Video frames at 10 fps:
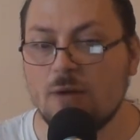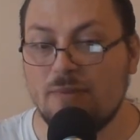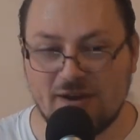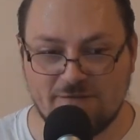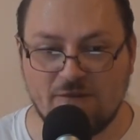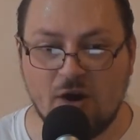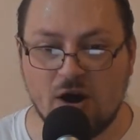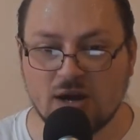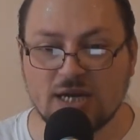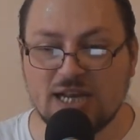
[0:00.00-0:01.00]
are by
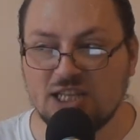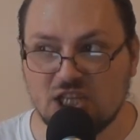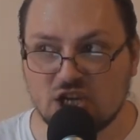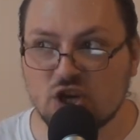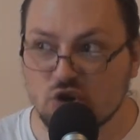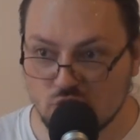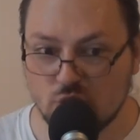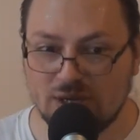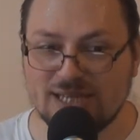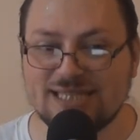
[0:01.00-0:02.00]
far the
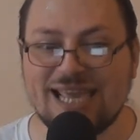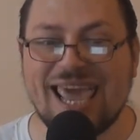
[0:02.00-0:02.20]
cruelest